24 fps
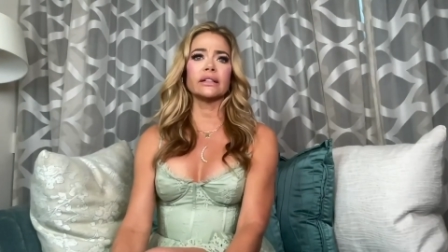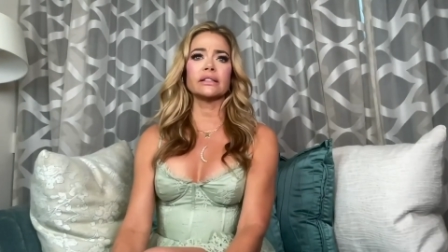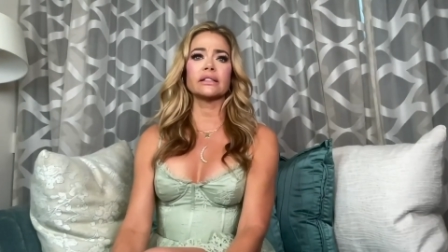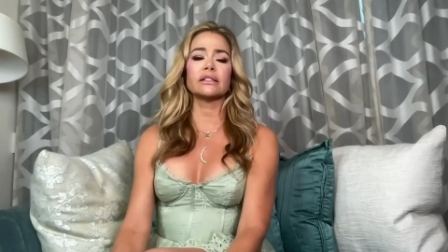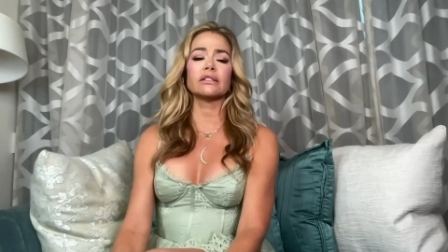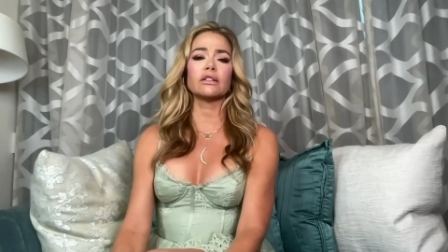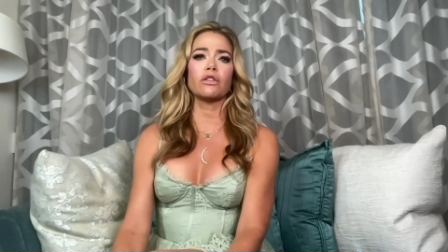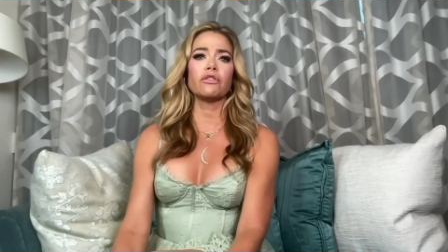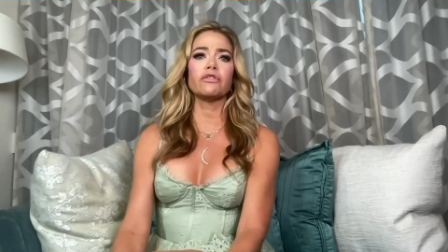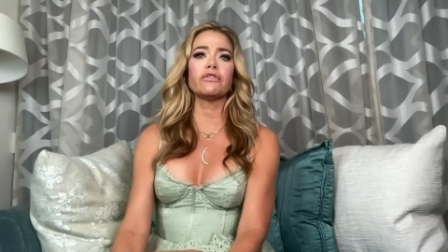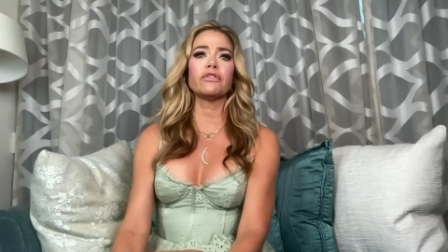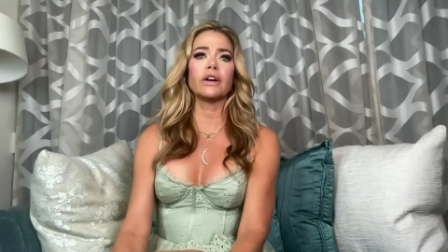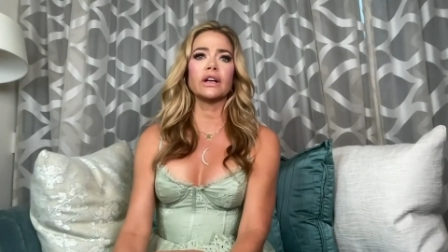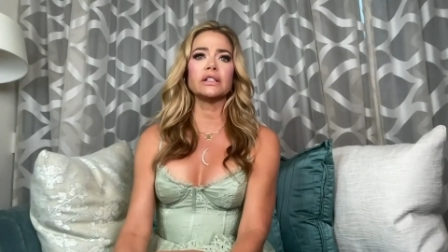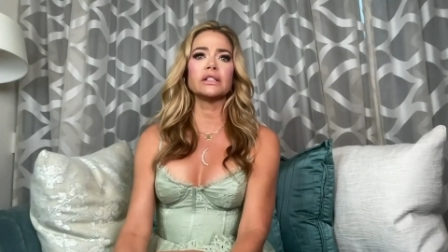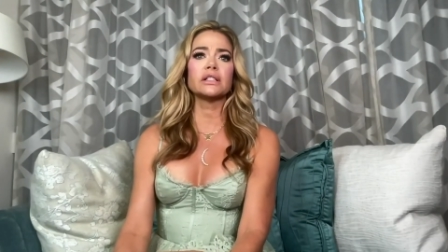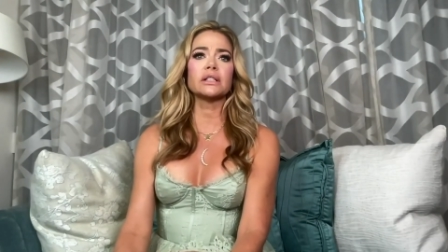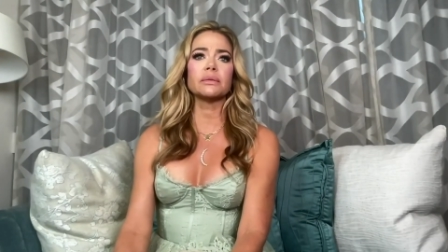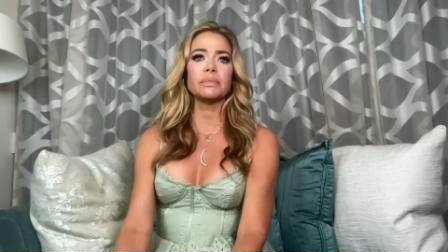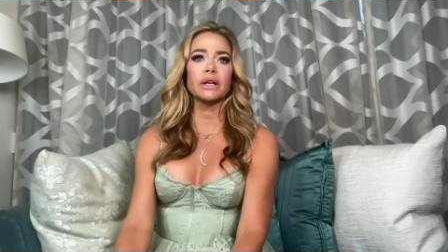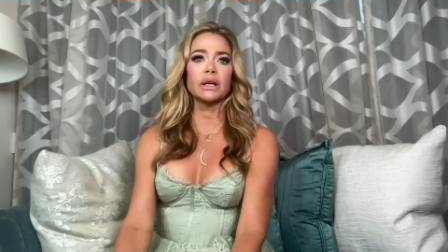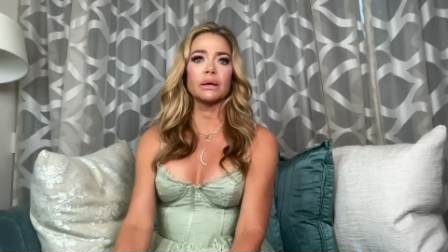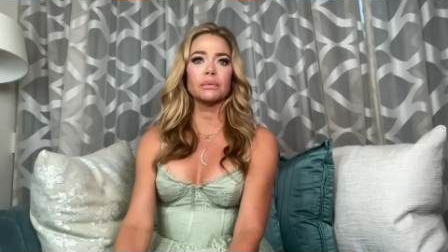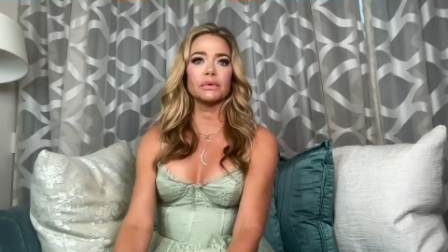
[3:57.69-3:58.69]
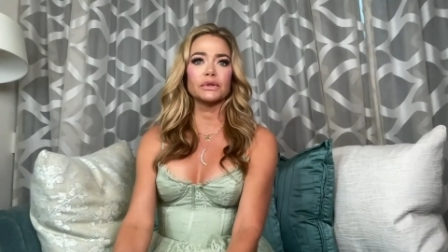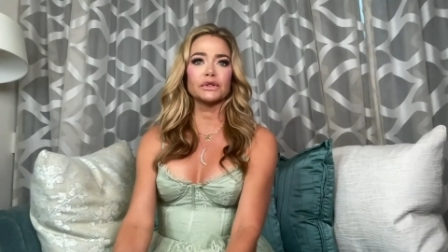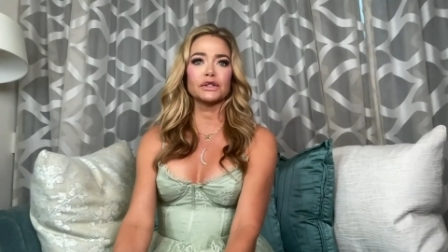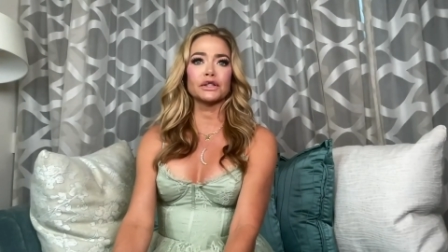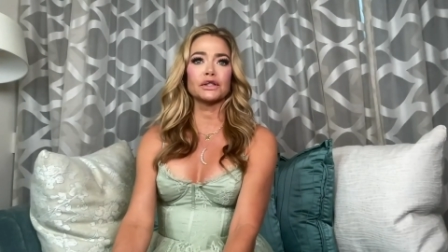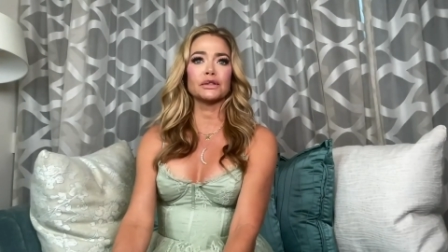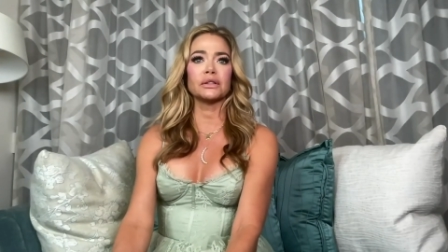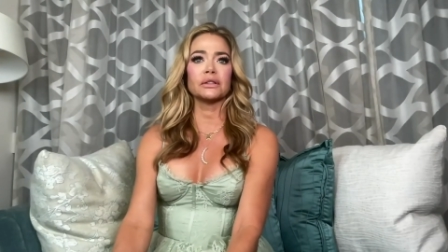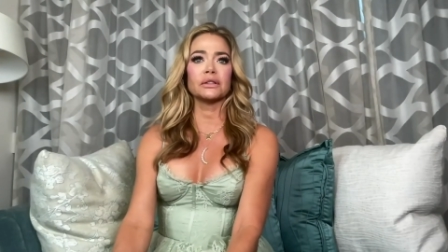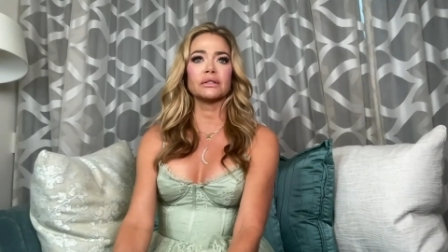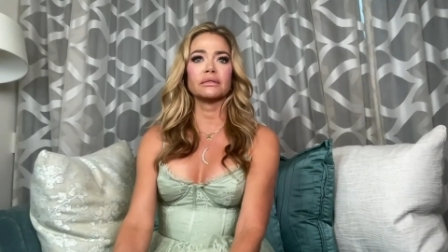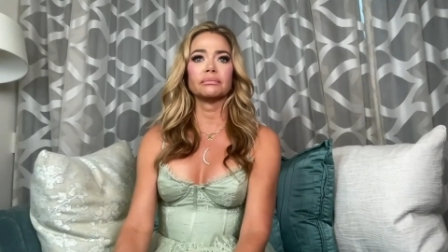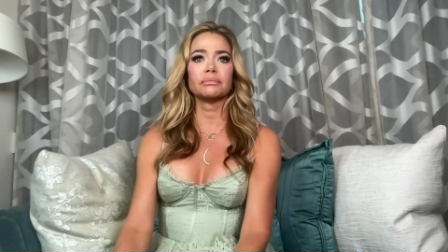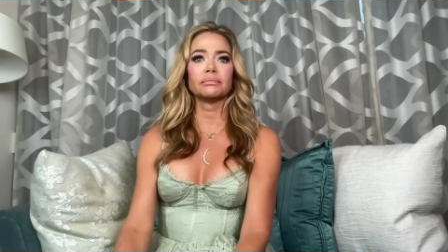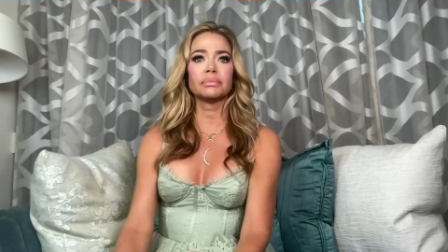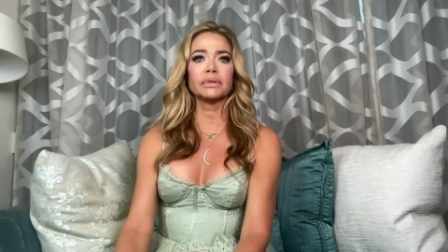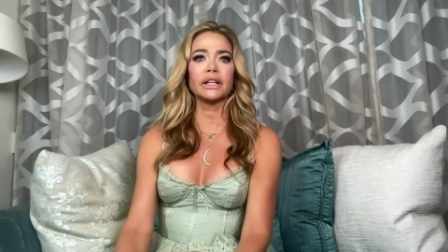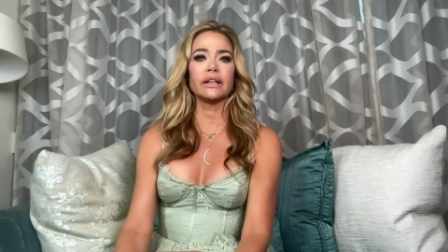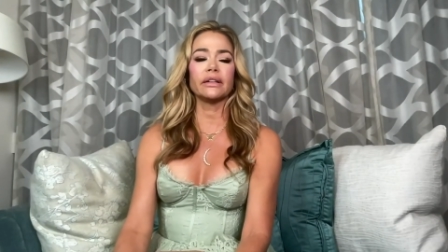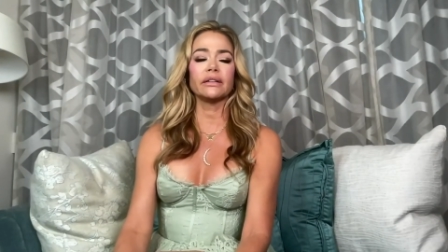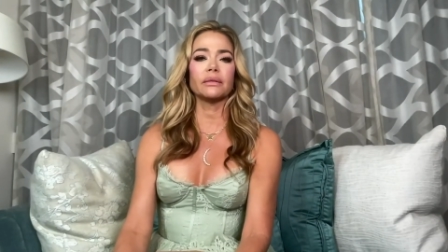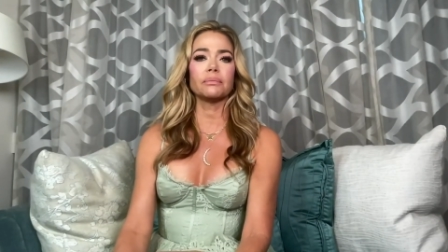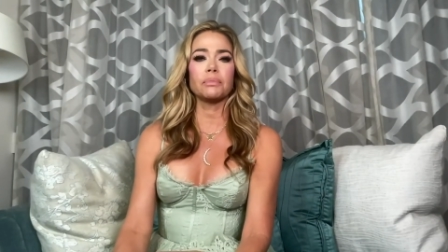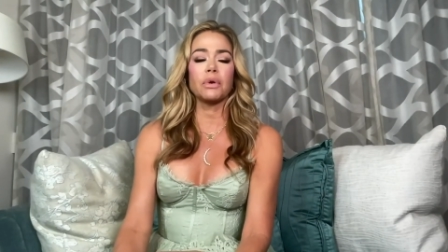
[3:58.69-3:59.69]
and so fun to be able to
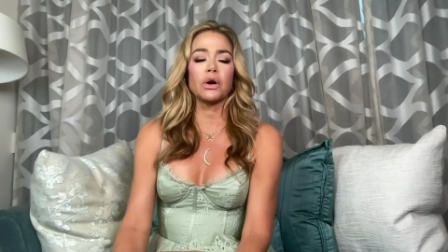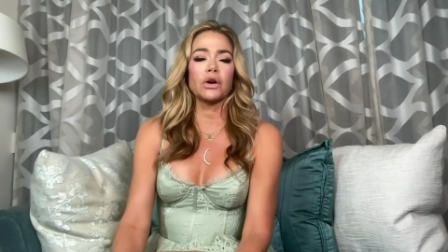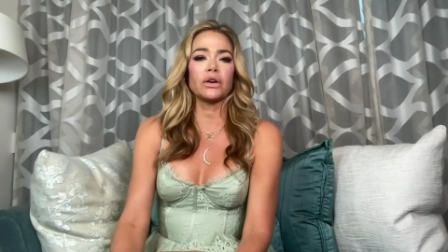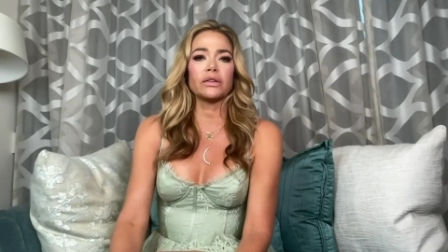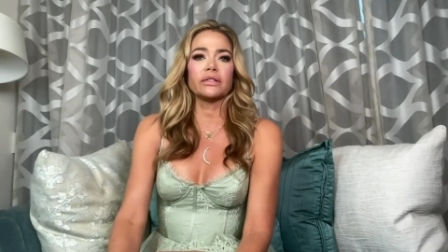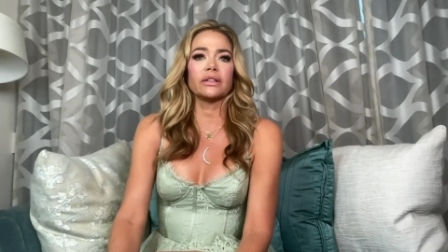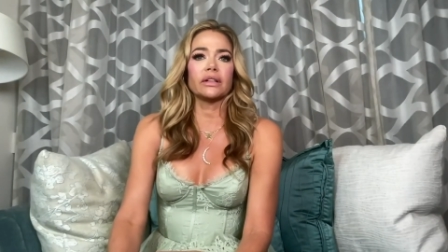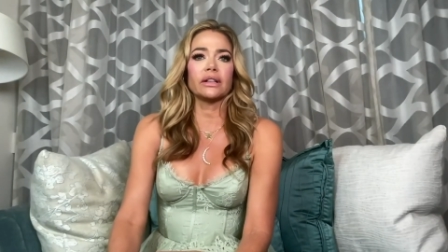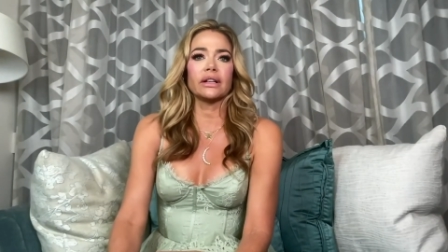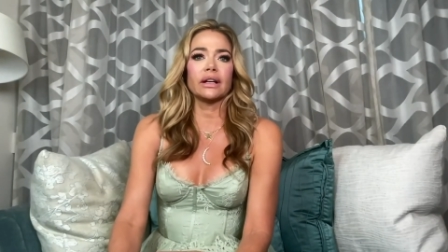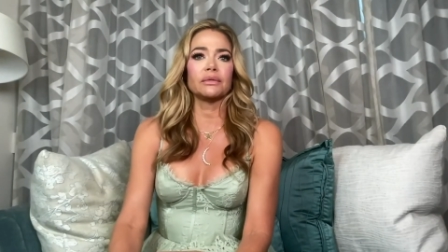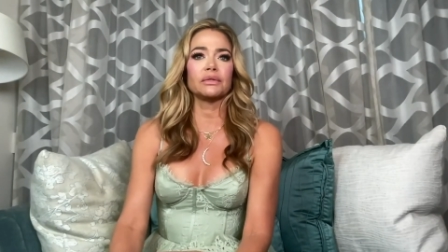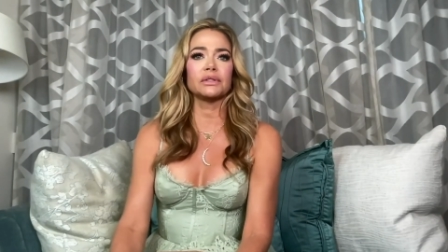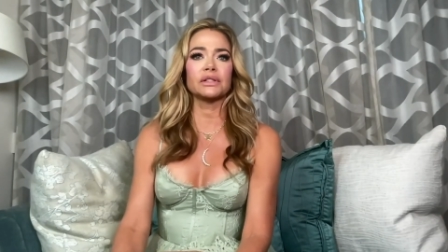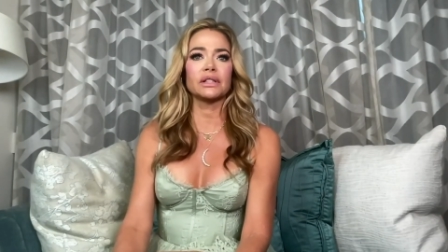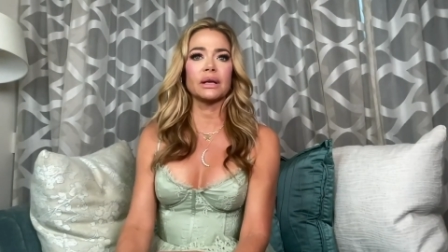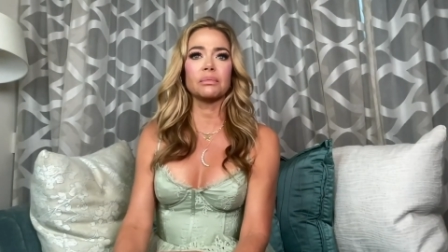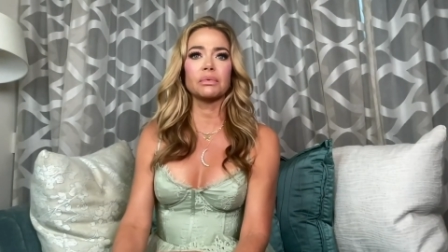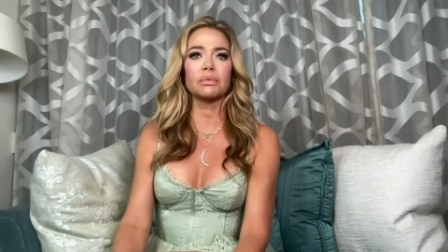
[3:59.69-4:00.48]
play the part that I was